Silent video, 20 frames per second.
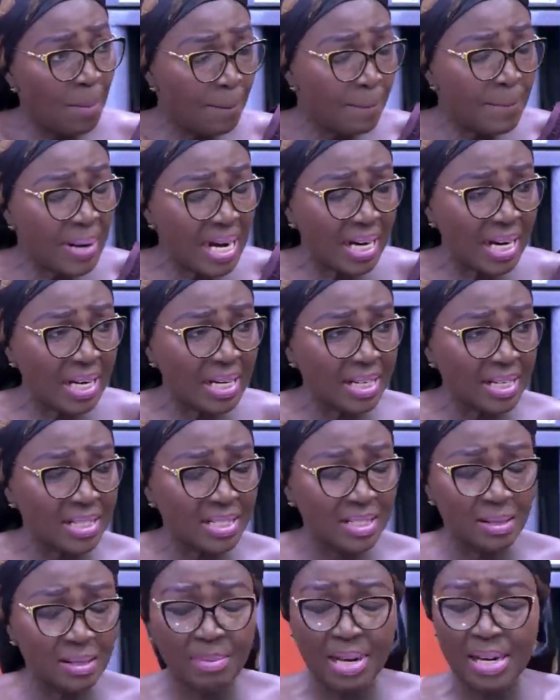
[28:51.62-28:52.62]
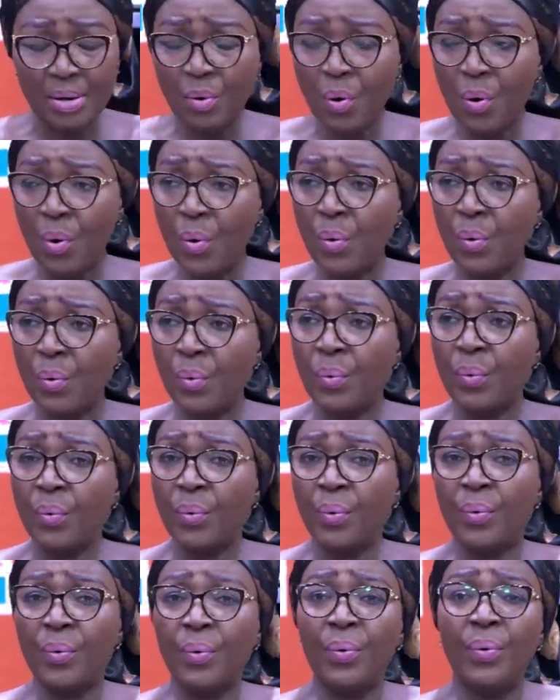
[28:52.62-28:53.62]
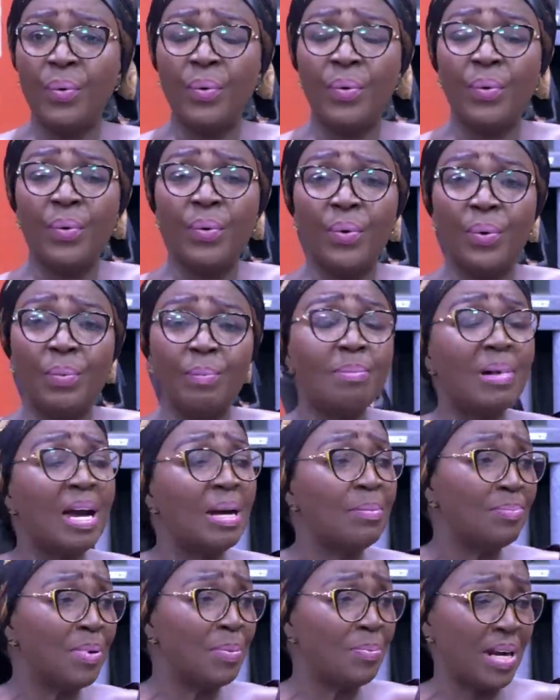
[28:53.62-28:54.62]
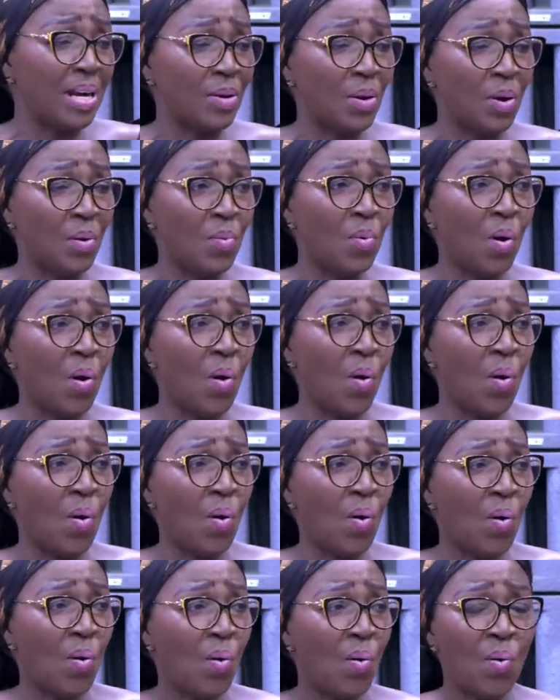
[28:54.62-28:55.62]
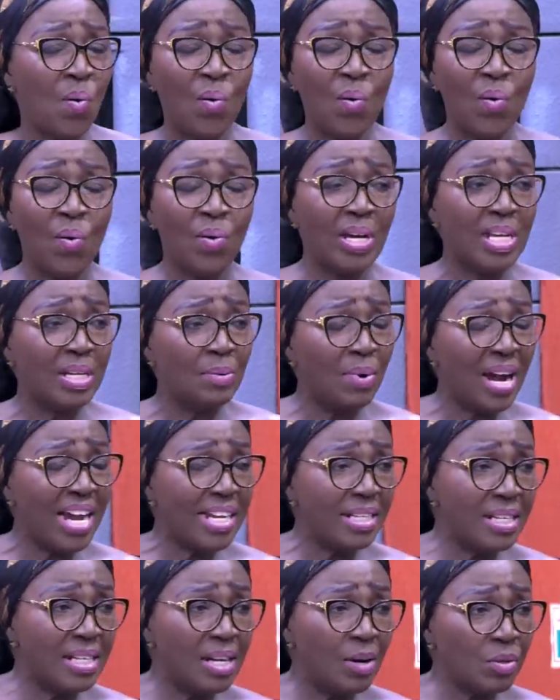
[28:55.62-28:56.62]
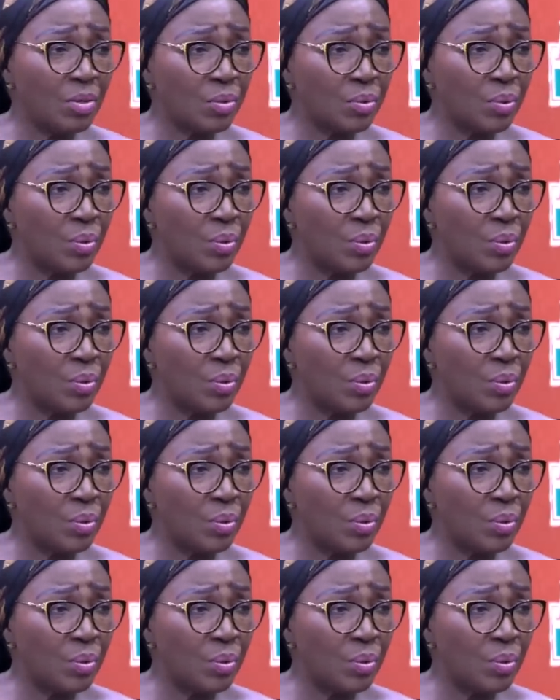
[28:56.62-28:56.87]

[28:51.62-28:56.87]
man kan kase man wo ho man paper no wo ho why din na wo so